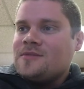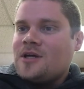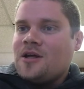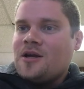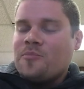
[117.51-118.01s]

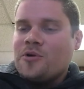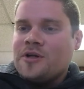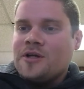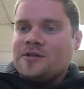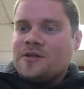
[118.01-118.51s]
a lot of pretty
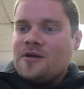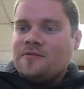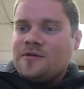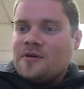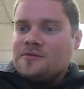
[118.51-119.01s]
neat
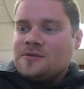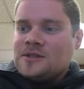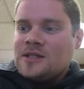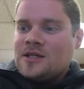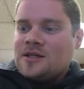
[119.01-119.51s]
stuff. So
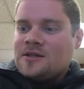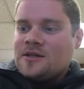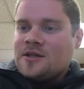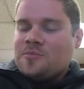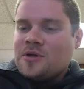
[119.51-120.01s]

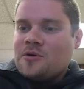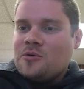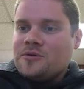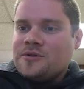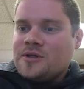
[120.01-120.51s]
it's been
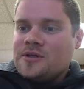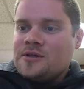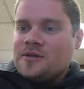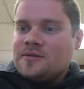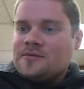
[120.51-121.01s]
cool to
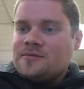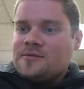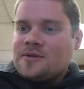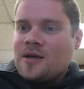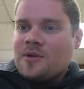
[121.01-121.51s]
see, and
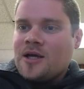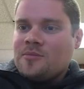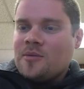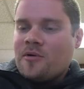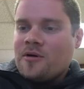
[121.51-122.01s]
I'm glad
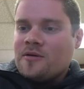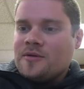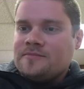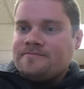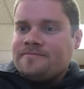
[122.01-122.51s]
to be a part of
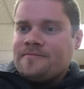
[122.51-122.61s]
it.